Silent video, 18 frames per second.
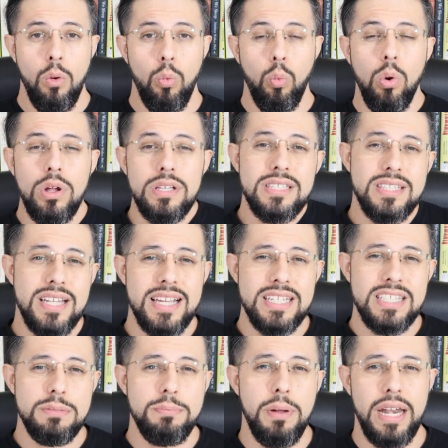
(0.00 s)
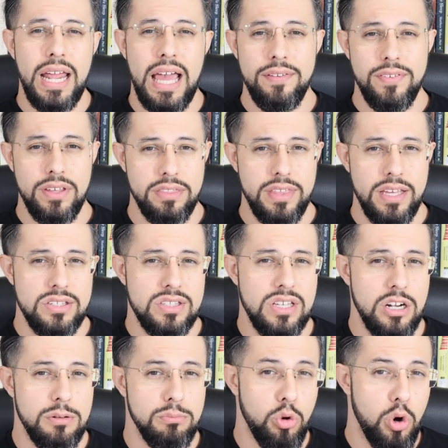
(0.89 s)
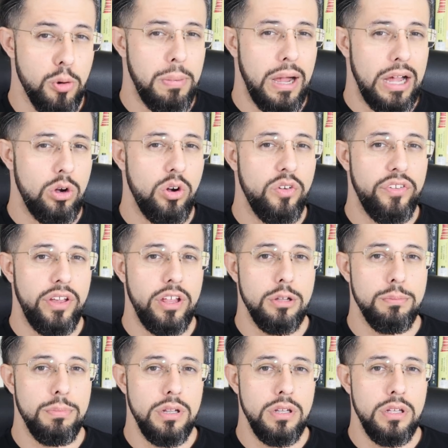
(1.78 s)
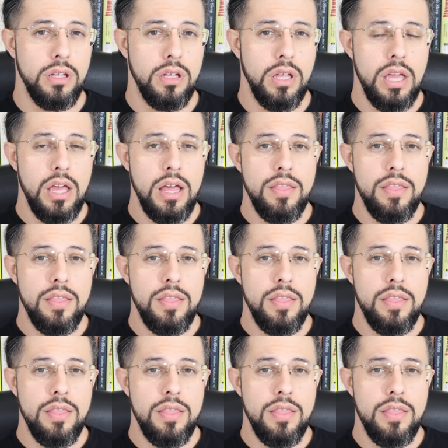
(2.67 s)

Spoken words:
What's nice about having things that are more bioavailable,